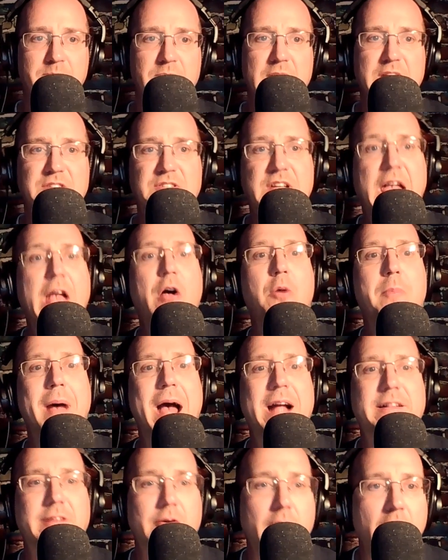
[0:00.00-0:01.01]
scale
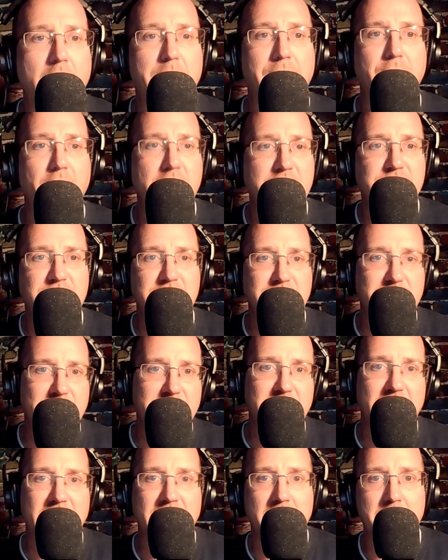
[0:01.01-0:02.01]
back their operations at
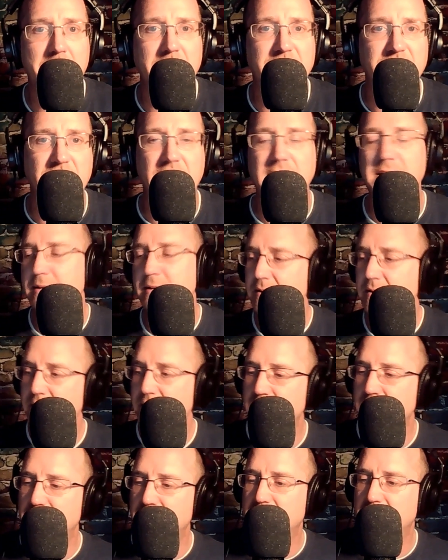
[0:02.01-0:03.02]
that embassy.
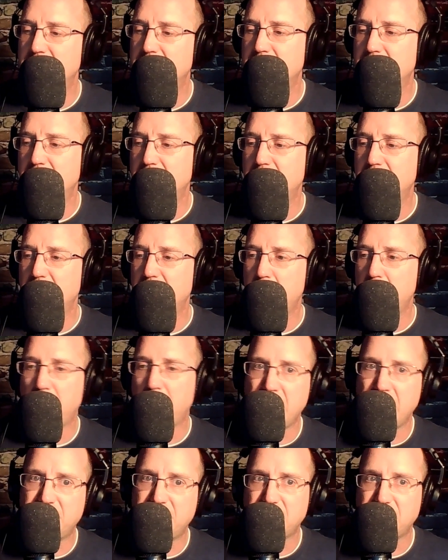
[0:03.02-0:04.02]

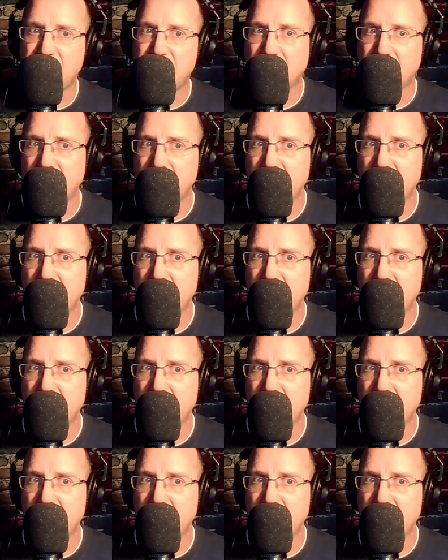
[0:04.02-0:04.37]
But interestingly